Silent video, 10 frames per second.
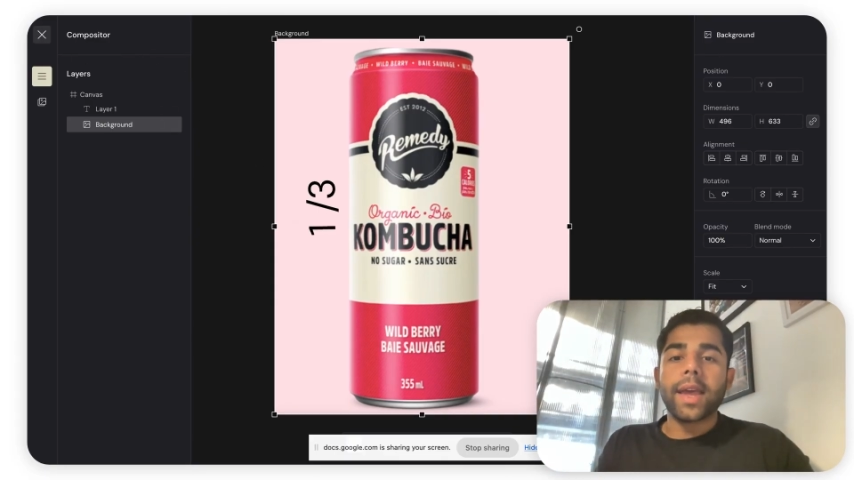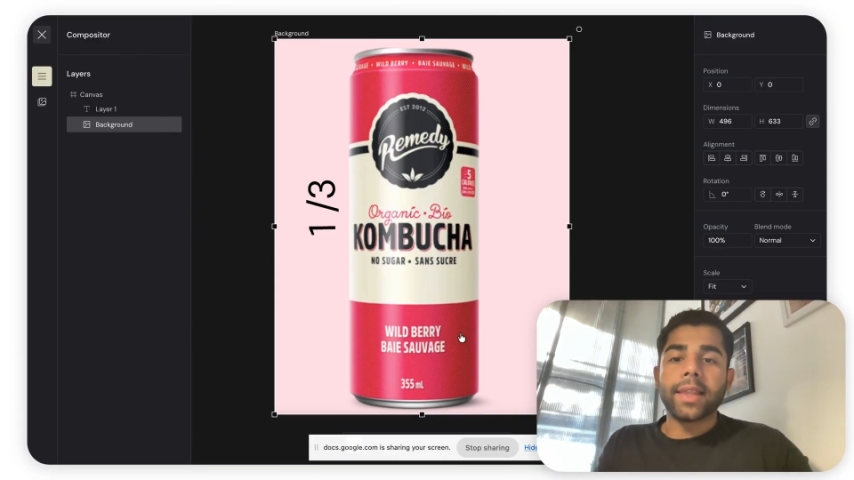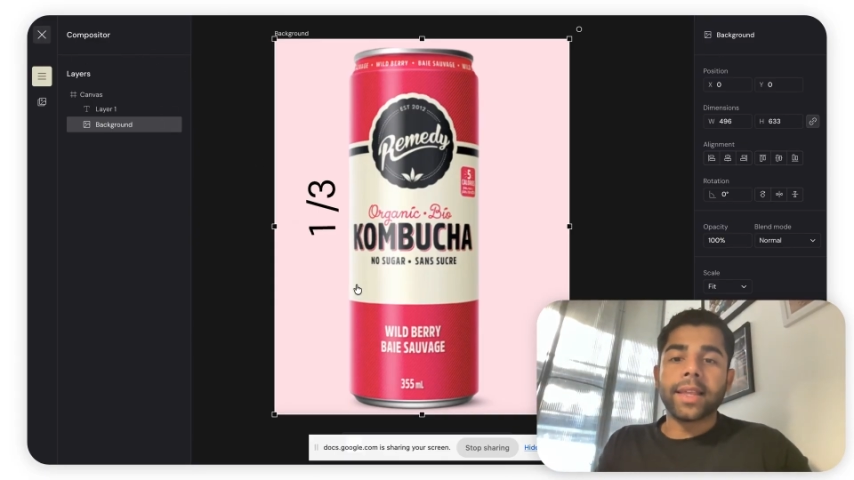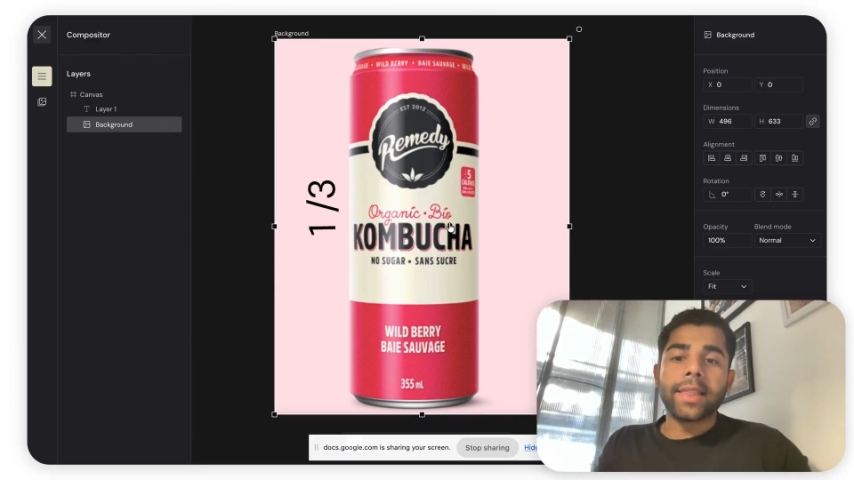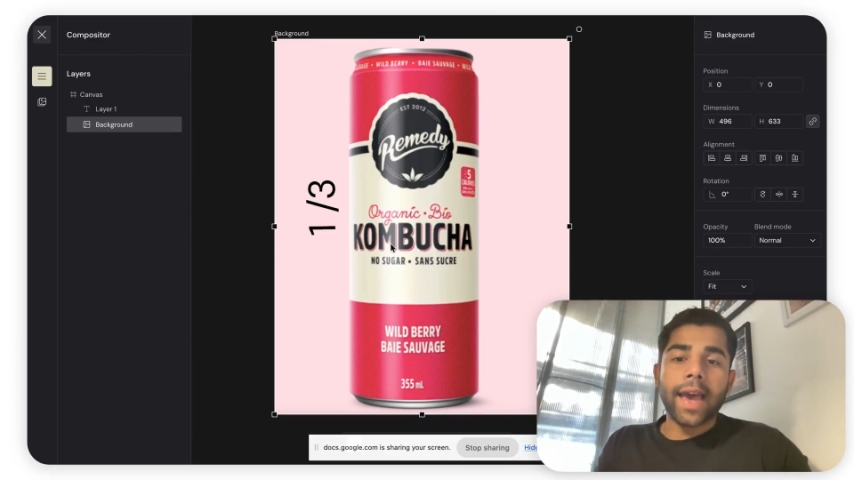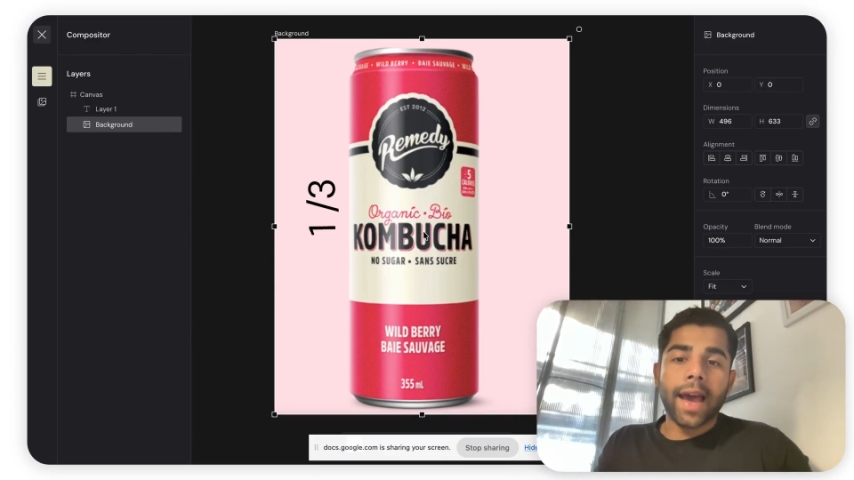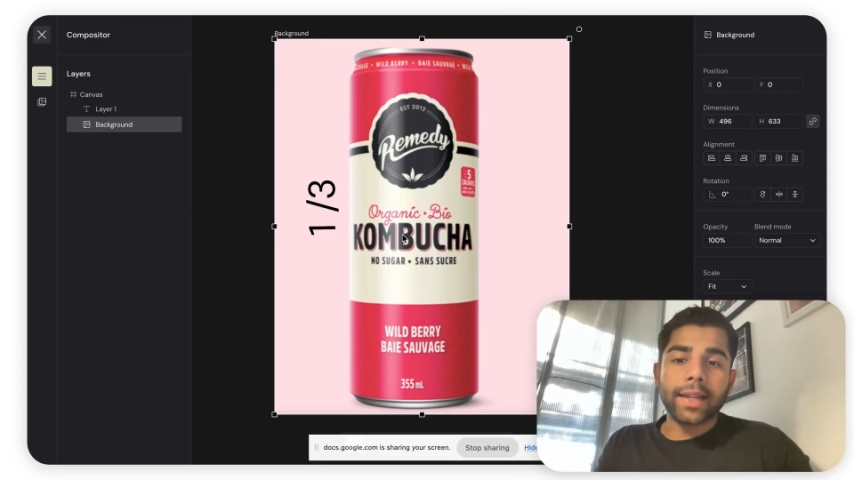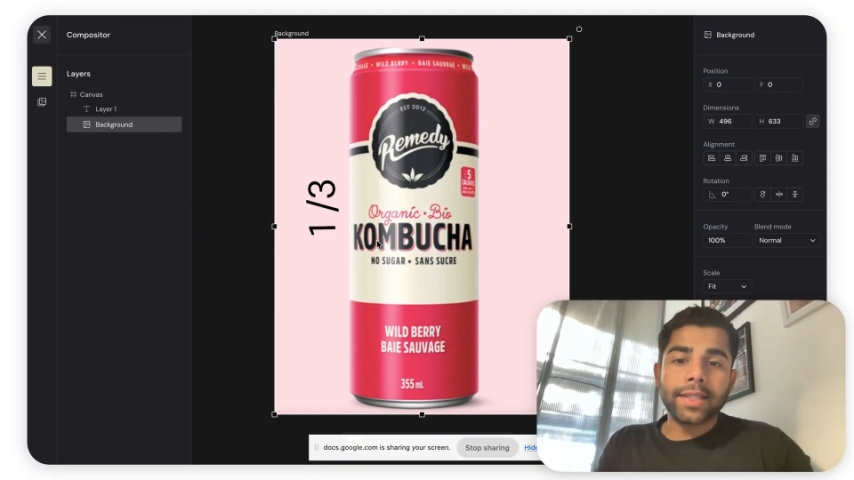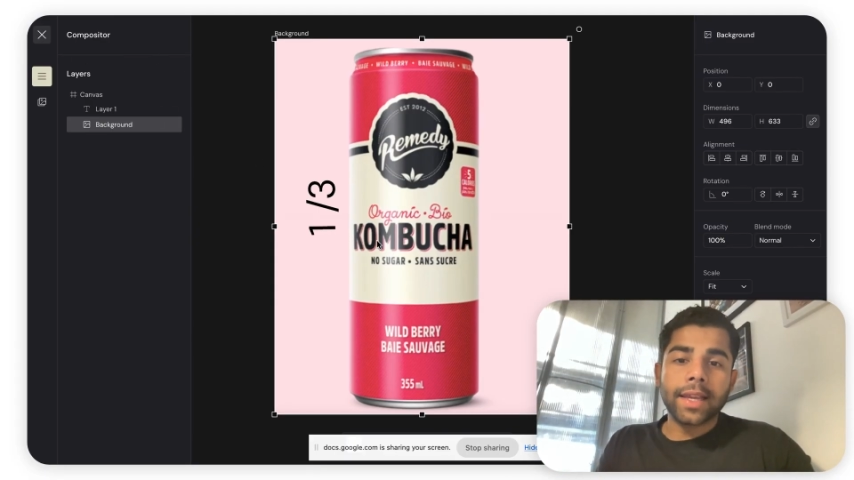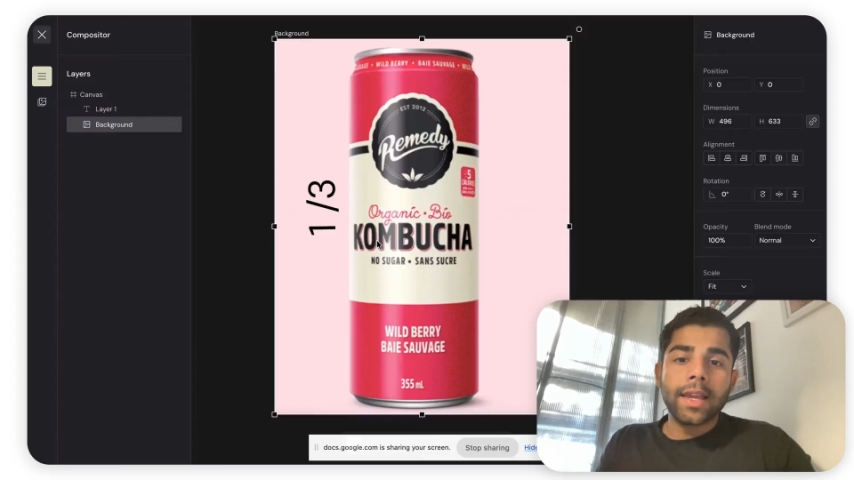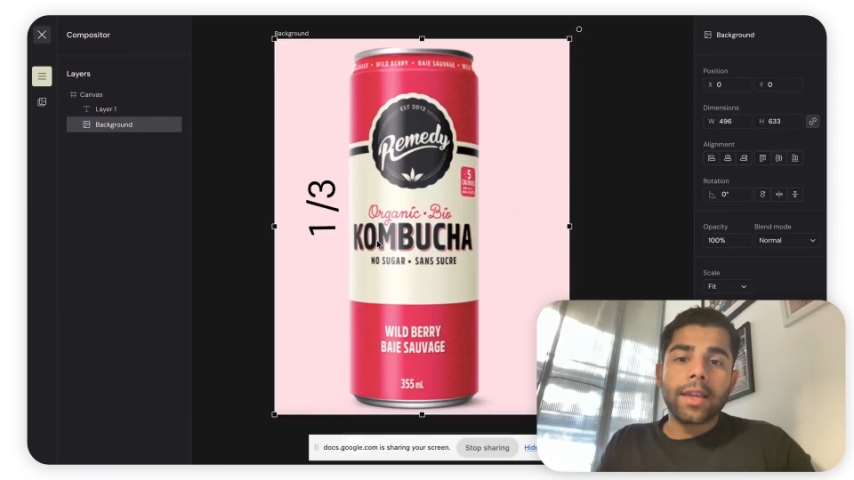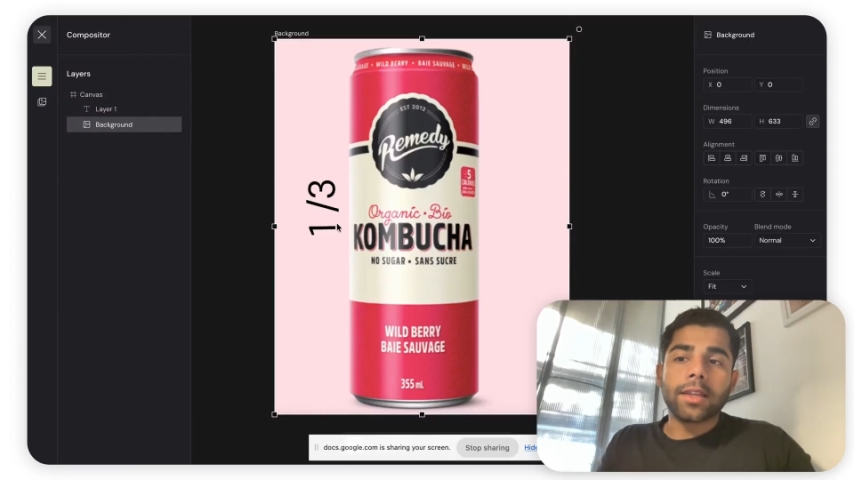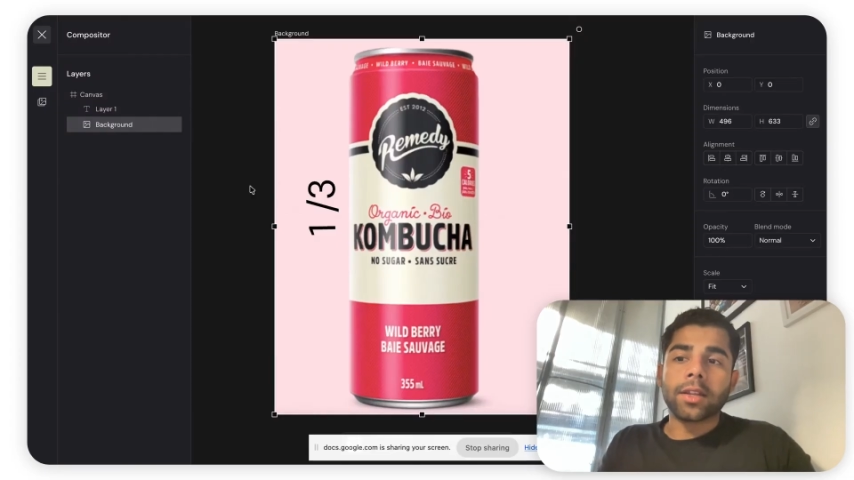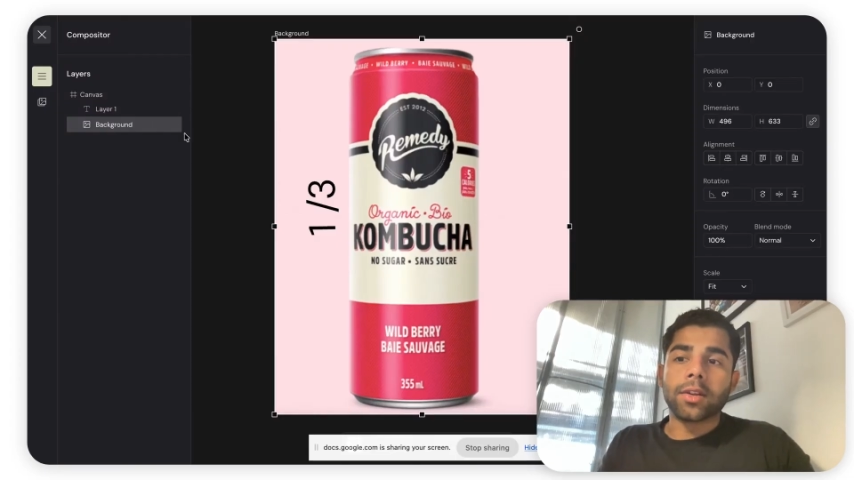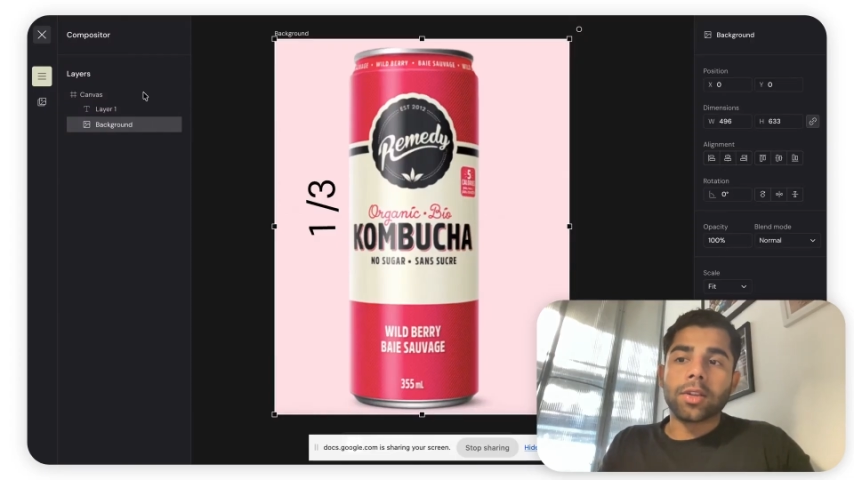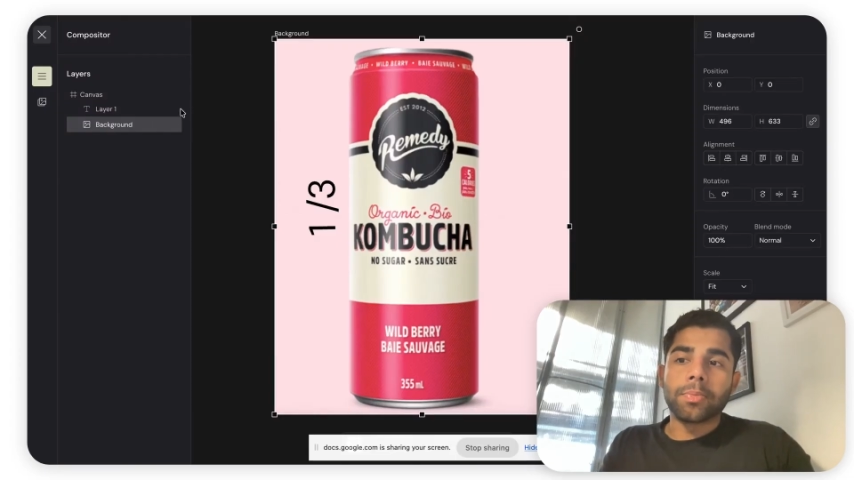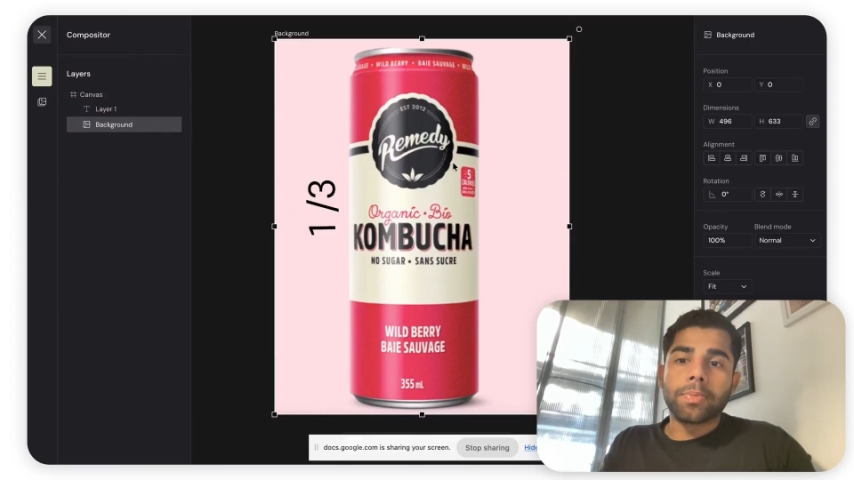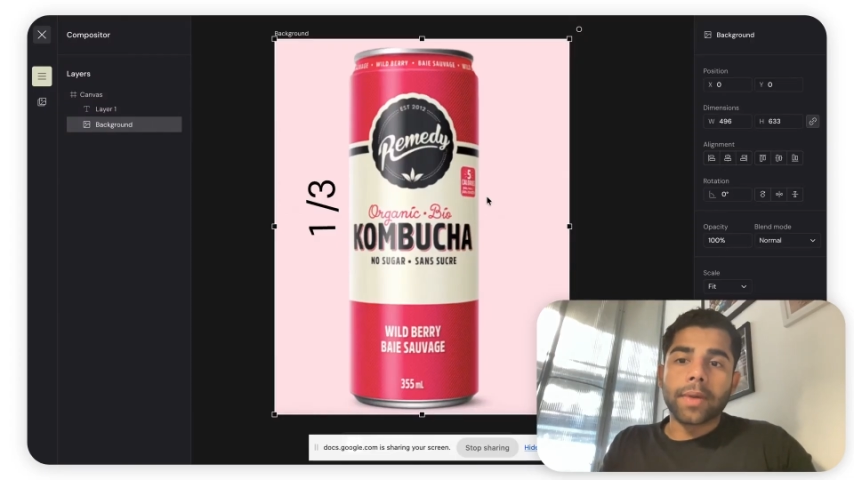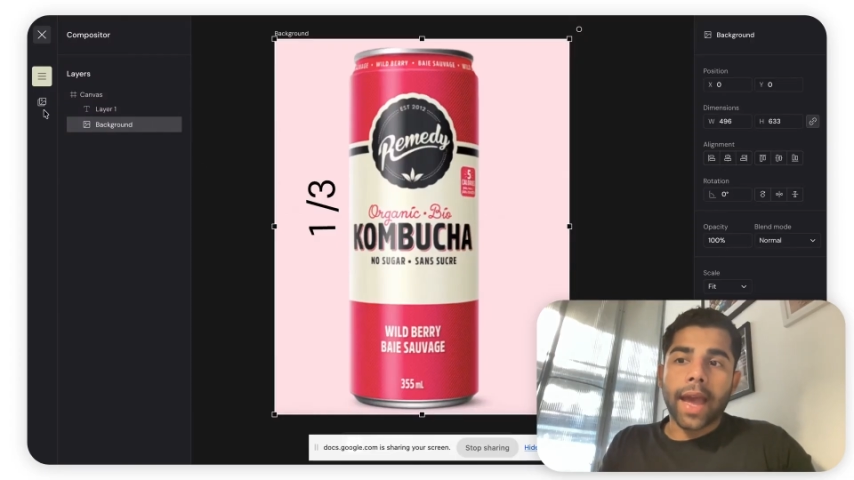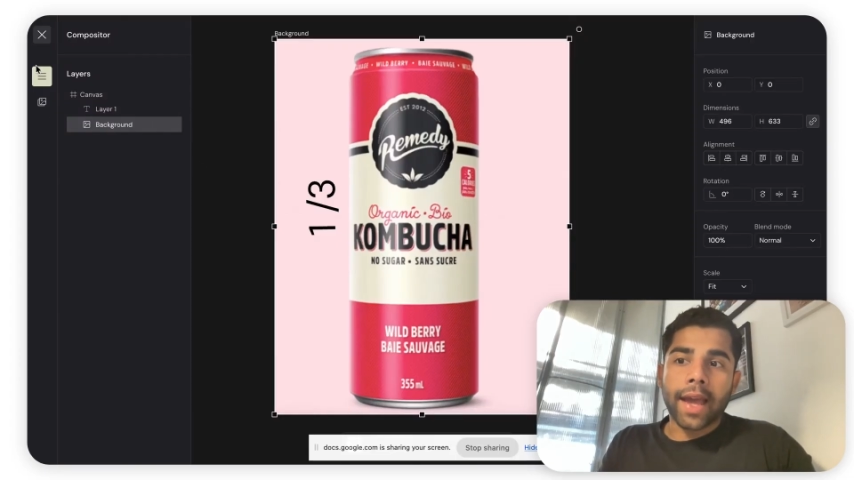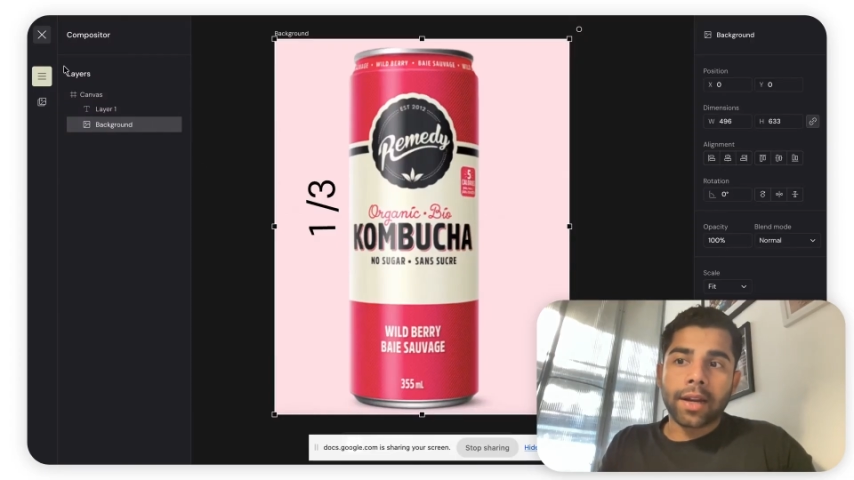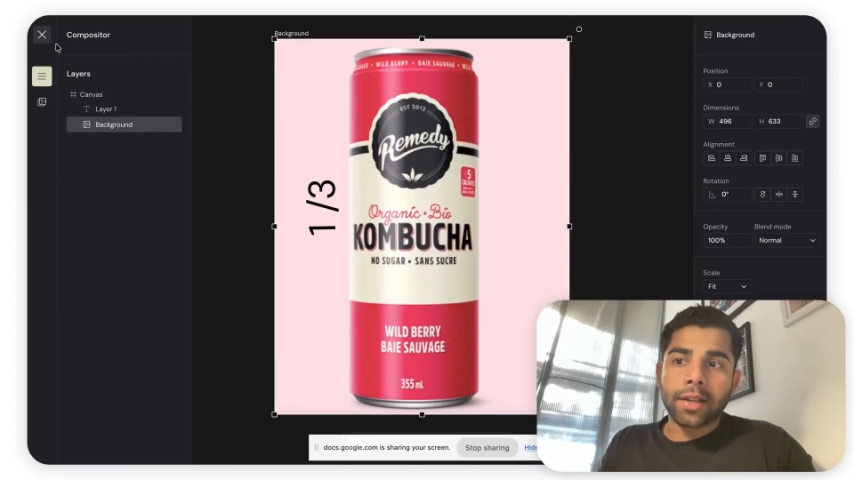And then that, you add